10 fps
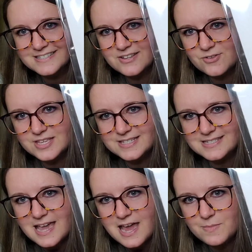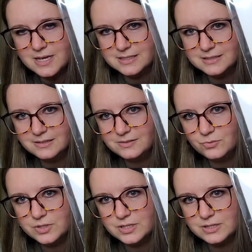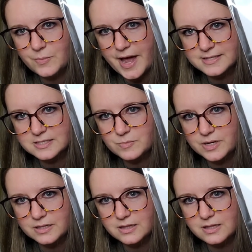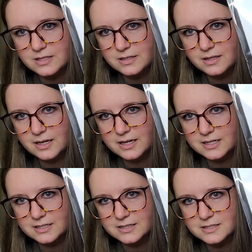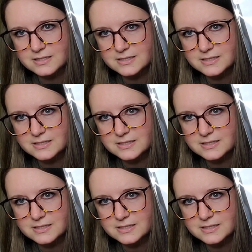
so this came in within the past month and